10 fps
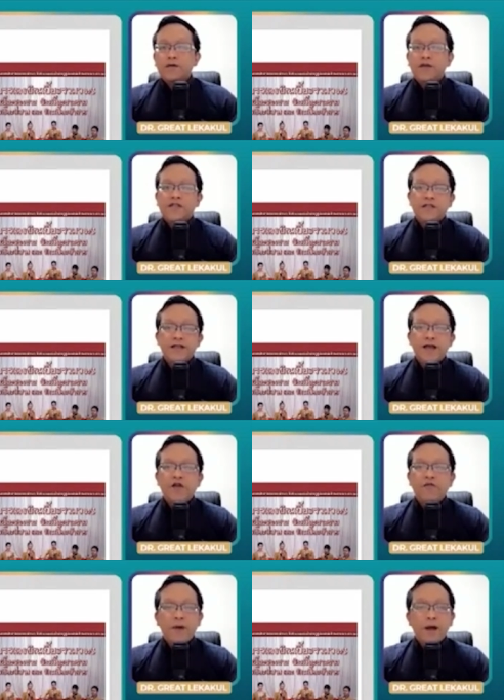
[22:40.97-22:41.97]
That's the end
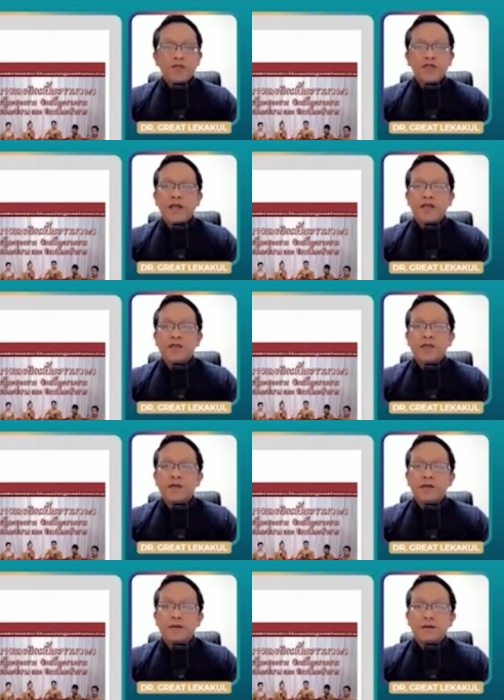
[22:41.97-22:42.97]
of my presentation.
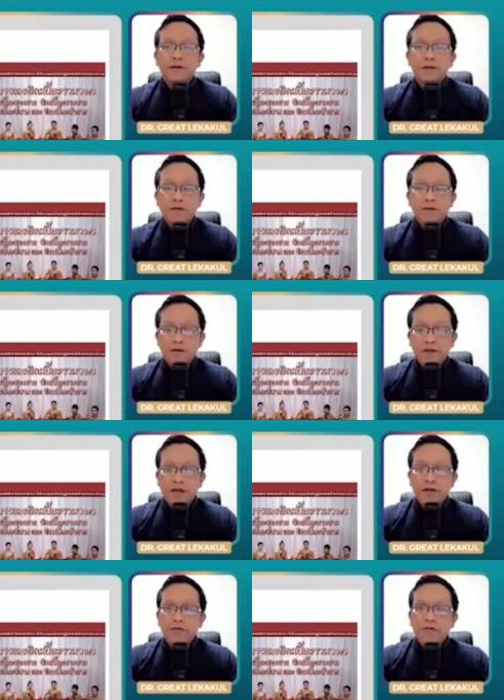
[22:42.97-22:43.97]

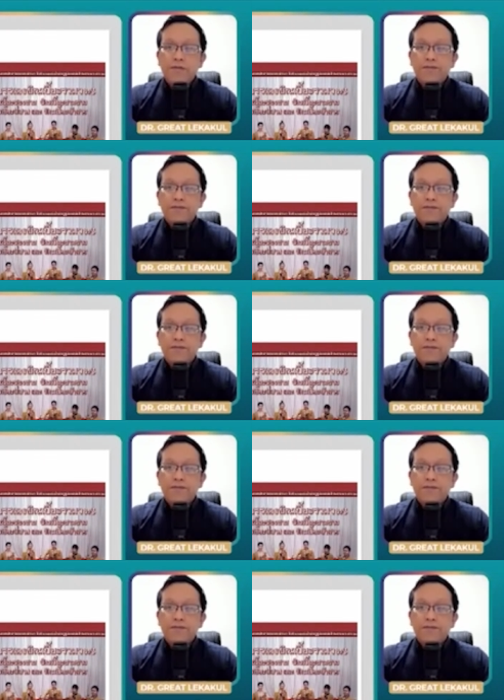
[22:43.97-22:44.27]
Thank you.